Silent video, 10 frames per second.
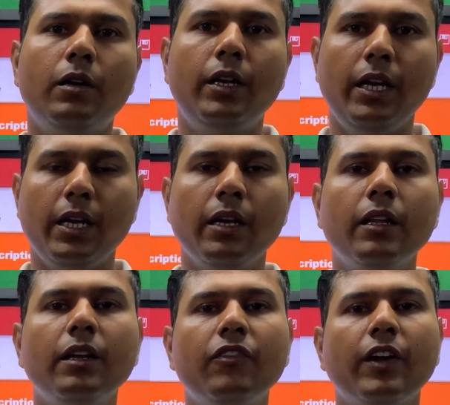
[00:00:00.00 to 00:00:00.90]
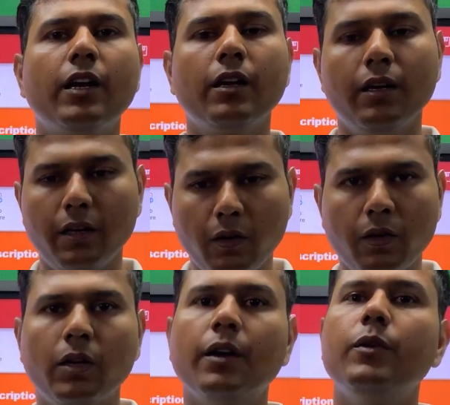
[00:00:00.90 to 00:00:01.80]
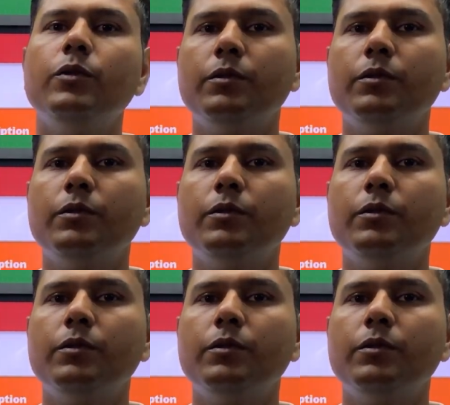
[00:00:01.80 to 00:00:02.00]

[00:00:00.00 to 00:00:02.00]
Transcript: taking the effect on the ground.